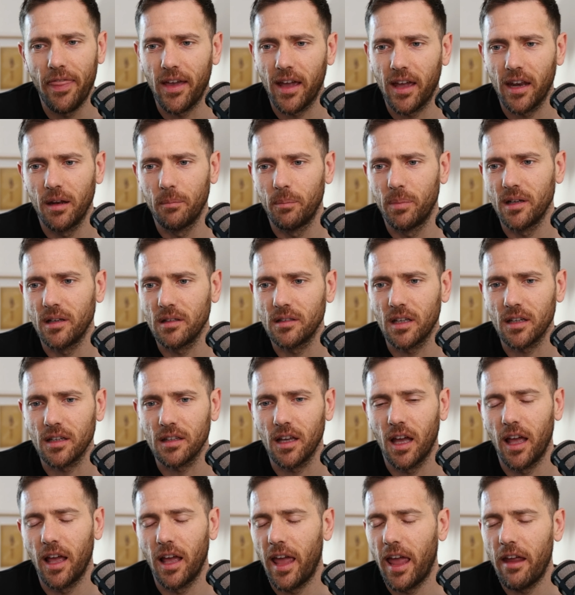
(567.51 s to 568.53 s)
they're going to build like
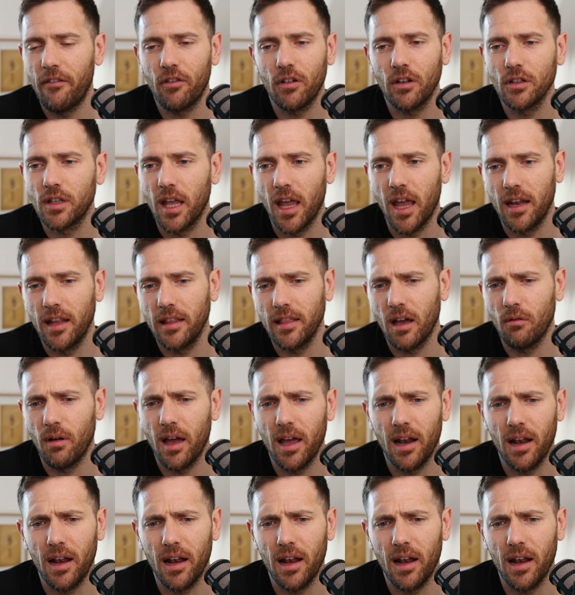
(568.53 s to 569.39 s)
everyone's heading that way.